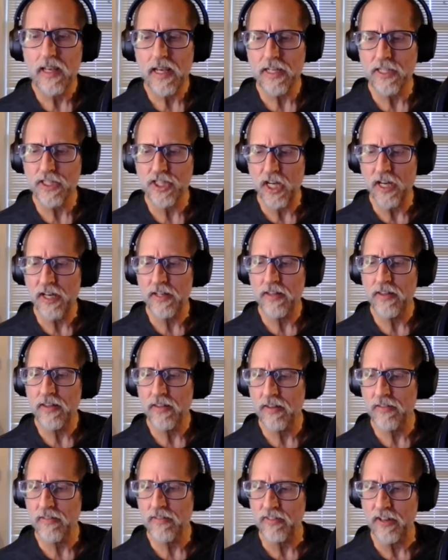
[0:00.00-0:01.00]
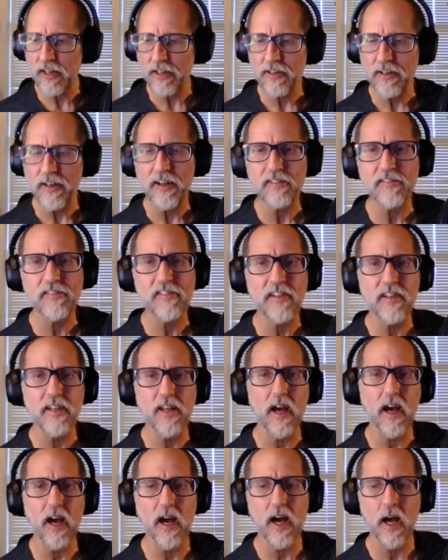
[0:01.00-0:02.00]
Hey, Sean, this is Dr. Nelson.
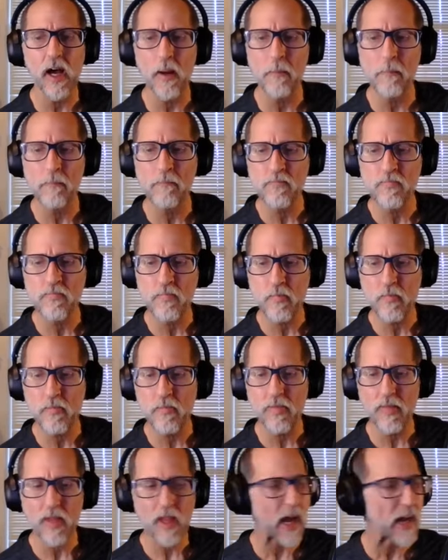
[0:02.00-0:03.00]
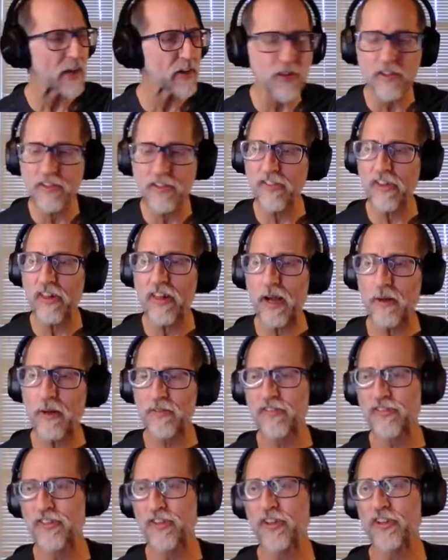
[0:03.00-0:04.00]
I do this a lot
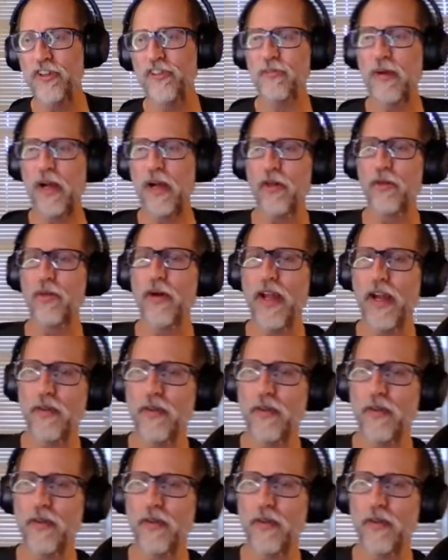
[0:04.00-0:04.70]
with students, by the way.